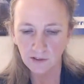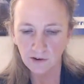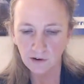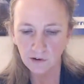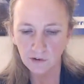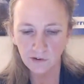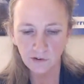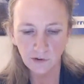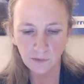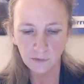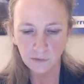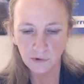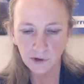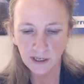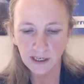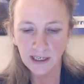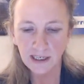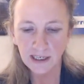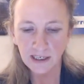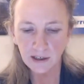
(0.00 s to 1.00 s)
There's some
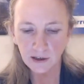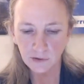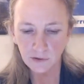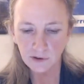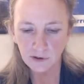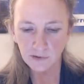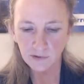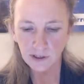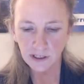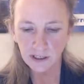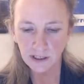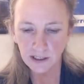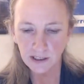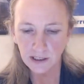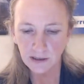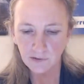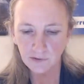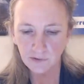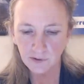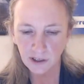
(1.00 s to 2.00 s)
really
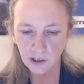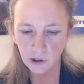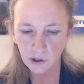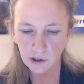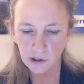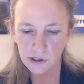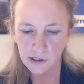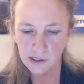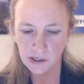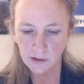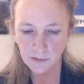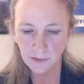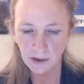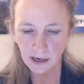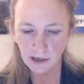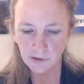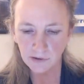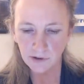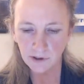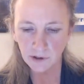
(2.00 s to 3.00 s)
horrific figures
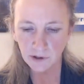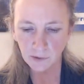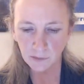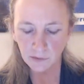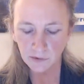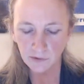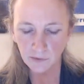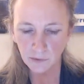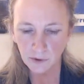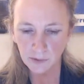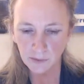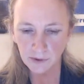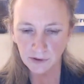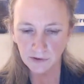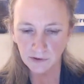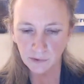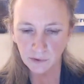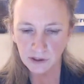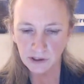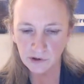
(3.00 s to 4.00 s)
about the number of women,
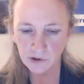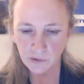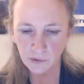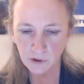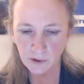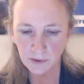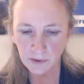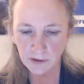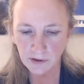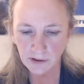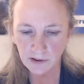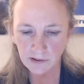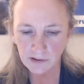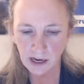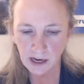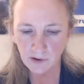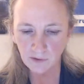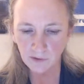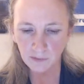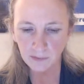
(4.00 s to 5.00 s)
Swedish women, that
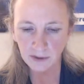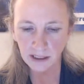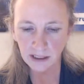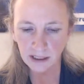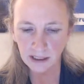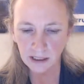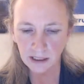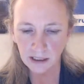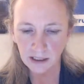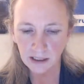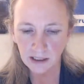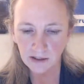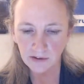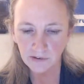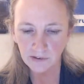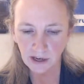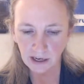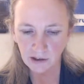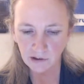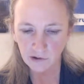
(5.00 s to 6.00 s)
have been
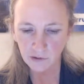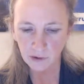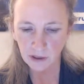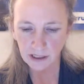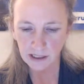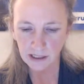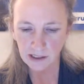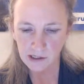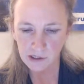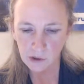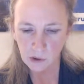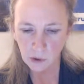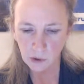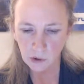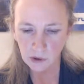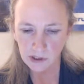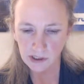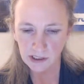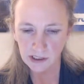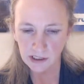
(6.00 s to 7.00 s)
sexually
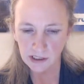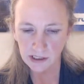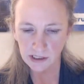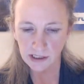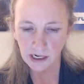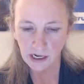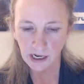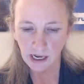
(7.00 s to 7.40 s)
assaulted.